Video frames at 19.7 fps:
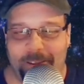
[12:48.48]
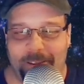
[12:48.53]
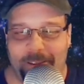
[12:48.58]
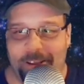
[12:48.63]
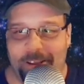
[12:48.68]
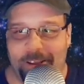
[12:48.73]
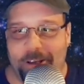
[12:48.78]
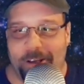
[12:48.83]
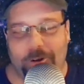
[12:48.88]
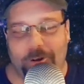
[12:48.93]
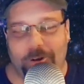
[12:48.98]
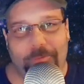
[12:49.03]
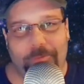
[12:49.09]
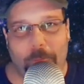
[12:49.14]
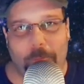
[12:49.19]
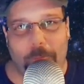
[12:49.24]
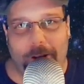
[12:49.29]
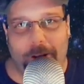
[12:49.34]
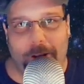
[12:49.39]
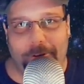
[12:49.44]
So if they
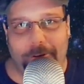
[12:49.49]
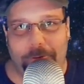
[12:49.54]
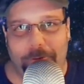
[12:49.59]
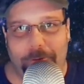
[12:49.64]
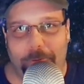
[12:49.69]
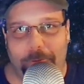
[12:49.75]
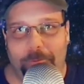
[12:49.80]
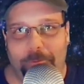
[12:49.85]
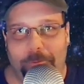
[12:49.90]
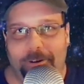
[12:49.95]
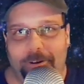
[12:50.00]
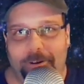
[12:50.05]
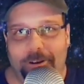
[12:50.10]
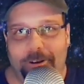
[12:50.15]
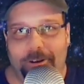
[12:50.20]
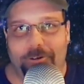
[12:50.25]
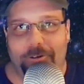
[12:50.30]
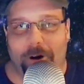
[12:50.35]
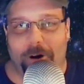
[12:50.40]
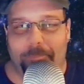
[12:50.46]
wanted to
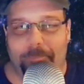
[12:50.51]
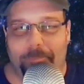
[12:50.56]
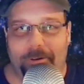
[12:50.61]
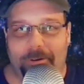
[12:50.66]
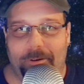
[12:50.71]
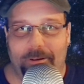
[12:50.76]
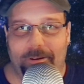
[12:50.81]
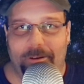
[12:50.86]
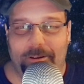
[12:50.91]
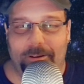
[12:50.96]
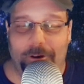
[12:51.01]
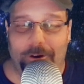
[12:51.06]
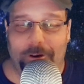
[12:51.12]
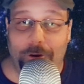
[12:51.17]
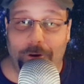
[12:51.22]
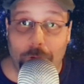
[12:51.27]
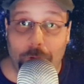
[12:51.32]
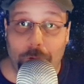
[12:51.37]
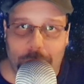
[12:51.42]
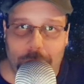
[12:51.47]
drop
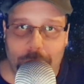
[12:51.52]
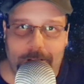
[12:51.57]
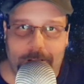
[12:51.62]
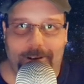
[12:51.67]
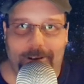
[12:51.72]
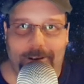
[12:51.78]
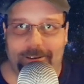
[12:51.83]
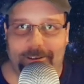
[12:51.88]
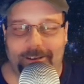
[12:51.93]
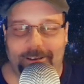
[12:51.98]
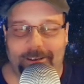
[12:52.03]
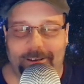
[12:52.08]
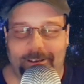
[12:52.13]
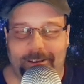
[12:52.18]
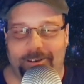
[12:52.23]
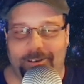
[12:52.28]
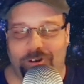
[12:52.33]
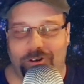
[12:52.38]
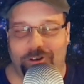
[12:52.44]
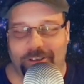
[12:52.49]
nuke,
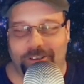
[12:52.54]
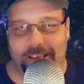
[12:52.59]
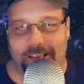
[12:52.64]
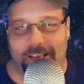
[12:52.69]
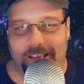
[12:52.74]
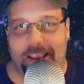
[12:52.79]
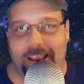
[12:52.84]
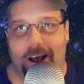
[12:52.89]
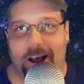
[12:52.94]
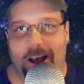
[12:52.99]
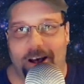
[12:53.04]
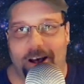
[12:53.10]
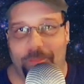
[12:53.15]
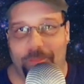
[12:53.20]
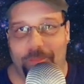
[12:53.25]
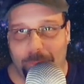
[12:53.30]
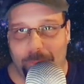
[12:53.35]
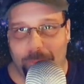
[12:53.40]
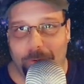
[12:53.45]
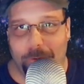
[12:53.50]
let's just say, the
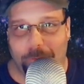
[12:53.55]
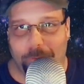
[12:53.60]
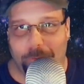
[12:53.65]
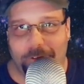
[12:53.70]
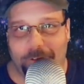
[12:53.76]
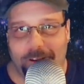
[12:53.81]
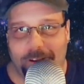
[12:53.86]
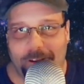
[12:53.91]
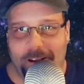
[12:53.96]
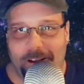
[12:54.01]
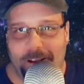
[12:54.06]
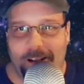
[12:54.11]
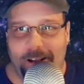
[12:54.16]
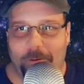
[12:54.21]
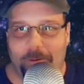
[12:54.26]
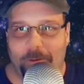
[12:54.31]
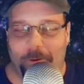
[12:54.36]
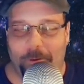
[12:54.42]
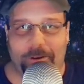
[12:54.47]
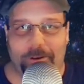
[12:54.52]
moon
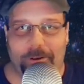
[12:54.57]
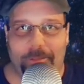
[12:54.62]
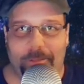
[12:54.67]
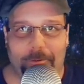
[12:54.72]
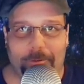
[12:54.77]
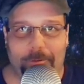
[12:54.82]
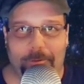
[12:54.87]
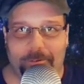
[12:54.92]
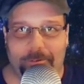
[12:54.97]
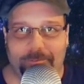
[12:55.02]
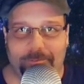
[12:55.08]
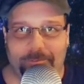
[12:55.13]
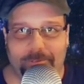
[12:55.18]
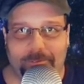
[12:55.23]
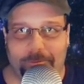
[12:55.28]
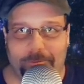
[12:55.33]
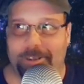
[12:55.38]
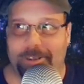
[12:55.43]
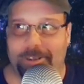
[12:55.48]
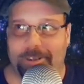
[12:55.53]
with another
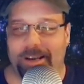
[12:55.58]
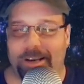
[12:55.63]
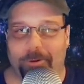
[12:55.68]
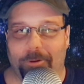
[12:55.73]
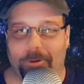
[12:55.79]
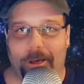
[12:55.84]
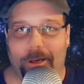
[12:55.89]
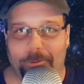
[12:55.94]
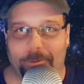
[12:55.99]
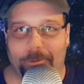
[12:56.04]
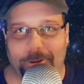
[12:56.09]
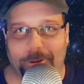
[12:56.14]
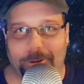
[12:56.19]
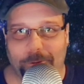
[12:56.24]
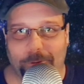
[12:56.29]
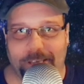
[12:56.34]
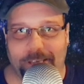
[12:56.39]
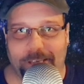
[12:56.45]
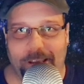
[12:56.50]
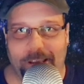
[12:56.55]
or several other
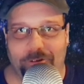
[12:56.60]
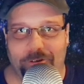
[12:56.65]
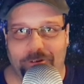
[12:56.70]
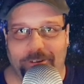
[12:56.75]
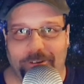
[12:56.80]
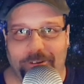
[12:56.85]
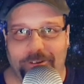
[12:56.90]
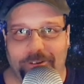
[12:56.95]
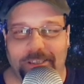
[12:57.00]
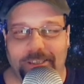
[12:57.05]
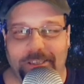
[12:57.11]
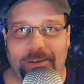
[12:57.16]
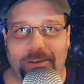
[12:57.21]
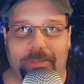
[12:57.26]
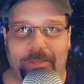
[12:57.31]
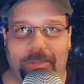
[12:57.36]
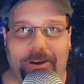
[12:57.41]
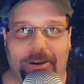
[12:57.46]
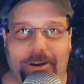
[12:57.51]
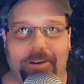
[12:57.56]
associations to see if
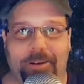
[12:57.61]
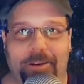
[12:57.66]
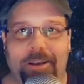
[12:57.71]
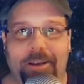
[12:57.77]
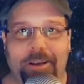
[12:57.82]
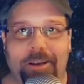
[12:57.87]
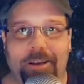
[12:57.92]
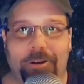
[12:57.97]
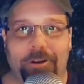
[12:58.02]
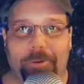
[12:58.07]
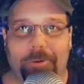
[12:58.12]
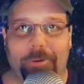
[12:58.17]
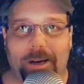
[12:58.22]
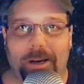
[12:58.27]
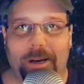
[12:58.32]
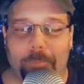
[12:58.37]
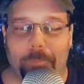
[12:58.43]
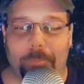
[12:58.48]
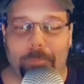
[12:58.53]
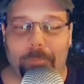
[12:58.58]
they could create a
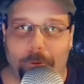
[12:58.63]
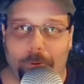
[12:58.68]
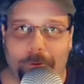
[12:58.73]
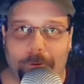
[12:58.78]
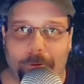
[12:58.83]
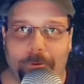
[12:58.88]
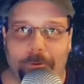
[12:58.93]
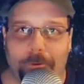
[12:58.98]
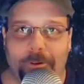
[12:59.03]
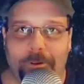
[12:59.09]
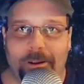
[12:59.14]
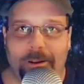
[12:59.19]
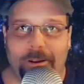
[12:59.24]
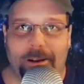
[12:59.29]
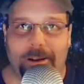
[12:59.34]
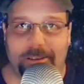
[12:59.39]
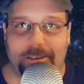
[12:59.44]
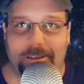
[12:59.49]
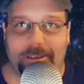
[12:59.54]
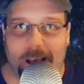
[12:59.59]
portal, a
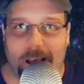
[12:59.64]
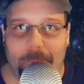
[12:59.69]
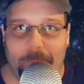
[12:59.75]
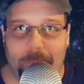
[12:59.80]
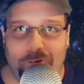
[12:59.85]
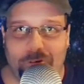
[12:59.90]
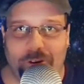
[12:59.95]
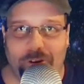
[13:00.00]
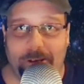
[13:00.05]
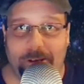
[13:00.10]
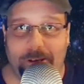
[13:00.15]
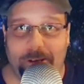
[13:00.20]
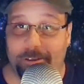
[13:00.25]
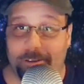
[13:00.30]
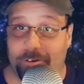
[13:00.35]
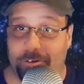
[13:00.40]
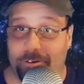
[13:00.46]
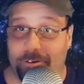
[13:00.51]
time machine, because they're studying